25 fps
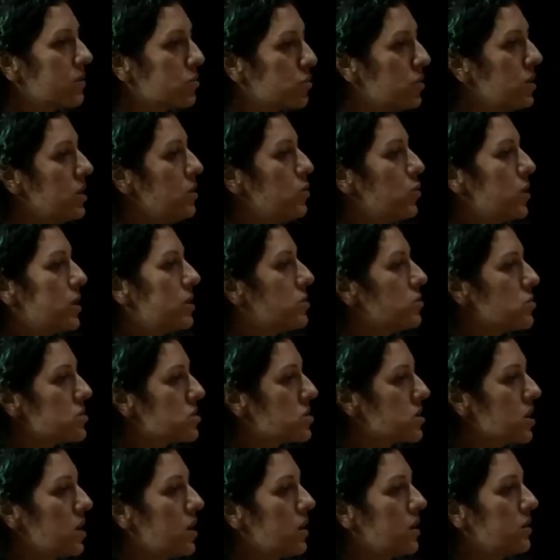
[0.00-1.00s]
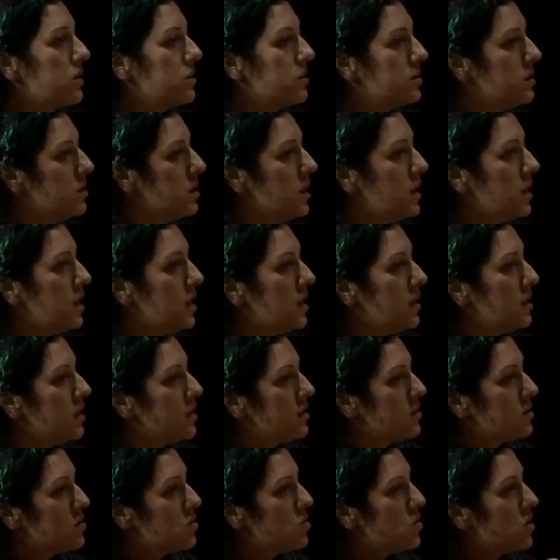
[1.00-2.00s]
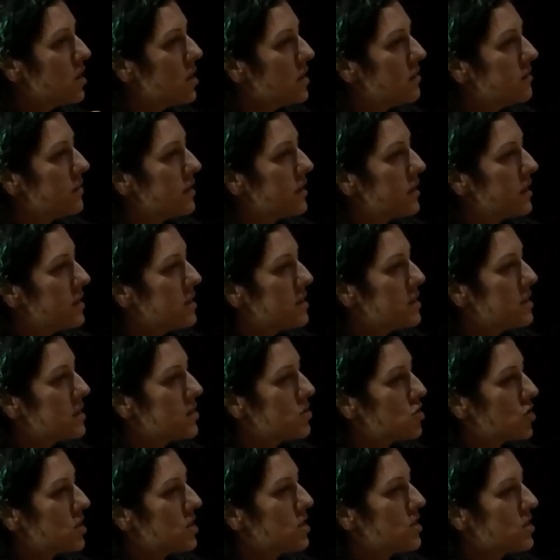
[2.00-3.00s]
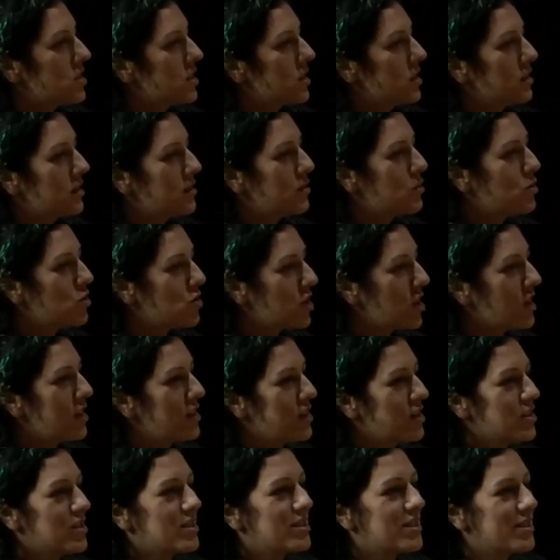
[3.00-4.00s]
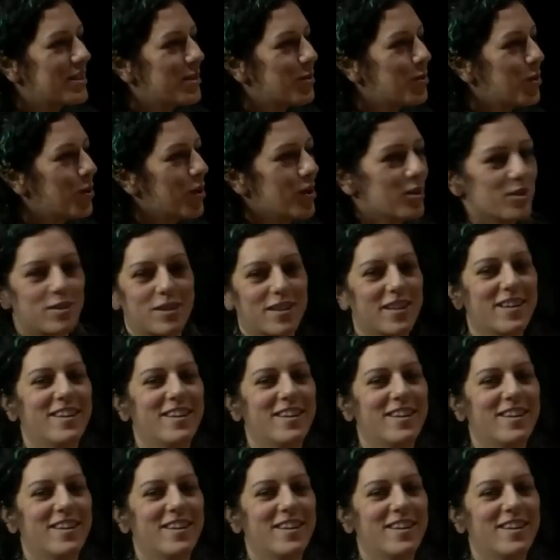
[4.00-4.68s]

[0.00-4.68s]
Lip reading: really where to start Do you have any suggestion to change the world?